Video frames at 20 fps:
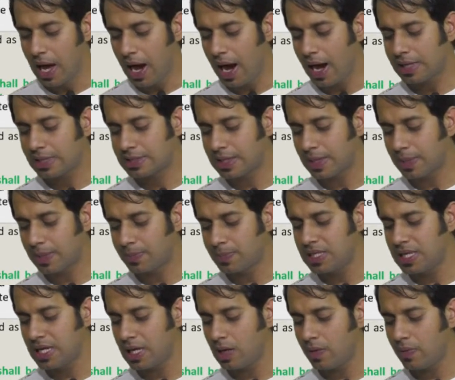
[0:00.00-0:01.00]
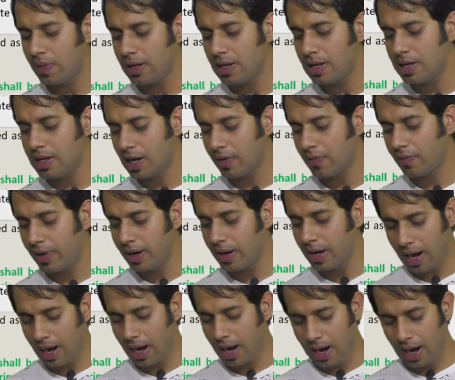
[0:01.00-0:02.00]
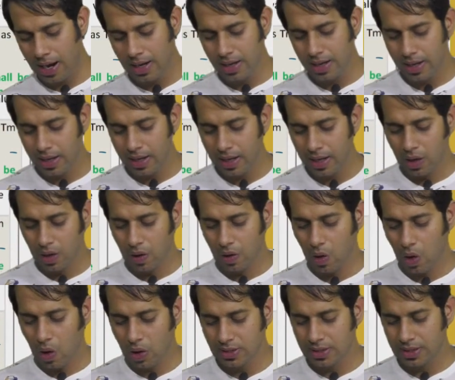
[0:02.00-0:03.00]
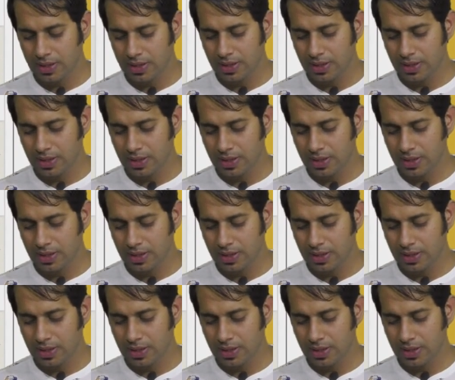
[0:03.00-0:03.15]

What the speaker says: are subsequently covered under clause